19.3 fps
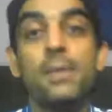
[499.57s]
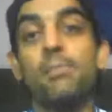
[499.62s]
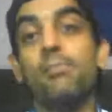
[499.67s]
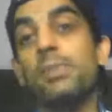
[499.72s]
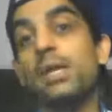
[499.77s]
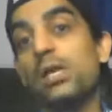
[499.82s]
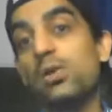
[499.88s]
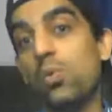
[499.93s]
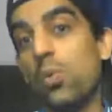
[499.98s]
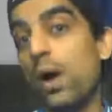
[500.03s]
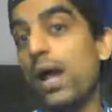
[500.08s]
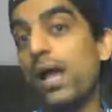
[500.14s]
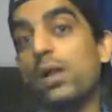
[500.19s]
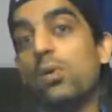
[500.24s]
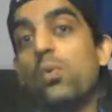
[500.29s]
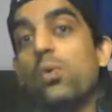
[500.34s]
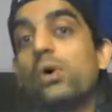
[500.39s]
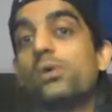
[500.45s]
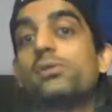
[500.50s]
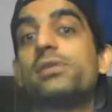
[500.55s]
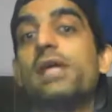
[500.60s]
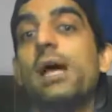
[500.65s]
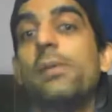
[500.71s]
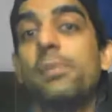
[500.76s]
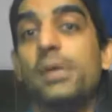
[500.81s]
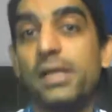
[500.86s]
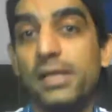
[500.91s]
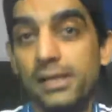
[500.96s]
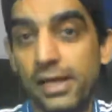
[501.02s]
Meanwhile, what was
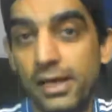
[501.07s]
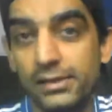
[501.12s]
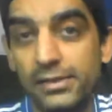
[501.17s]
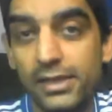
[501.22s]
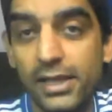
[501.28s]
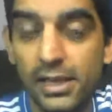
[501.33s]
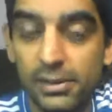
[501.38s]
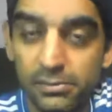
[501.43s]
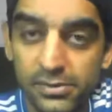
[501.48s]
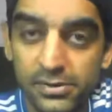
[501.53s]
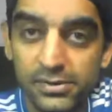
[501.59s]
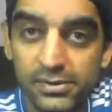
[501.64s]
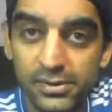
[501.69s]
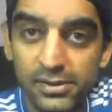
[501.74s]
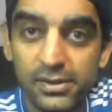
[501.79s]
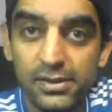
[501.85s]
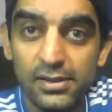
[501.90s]
happening in the other games?